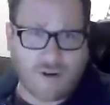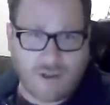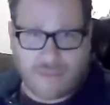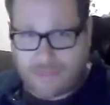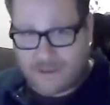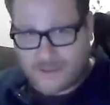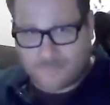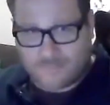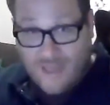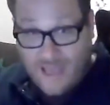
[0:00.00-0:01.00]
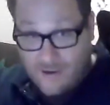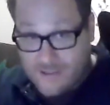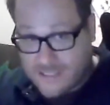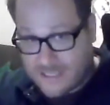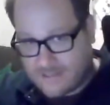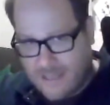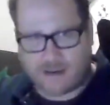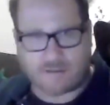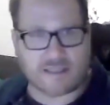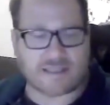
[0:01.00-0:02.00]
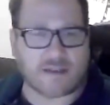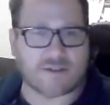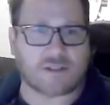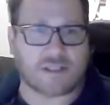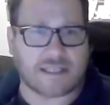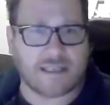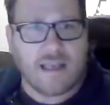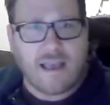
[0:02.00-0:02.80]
on the housing ladder, essentially,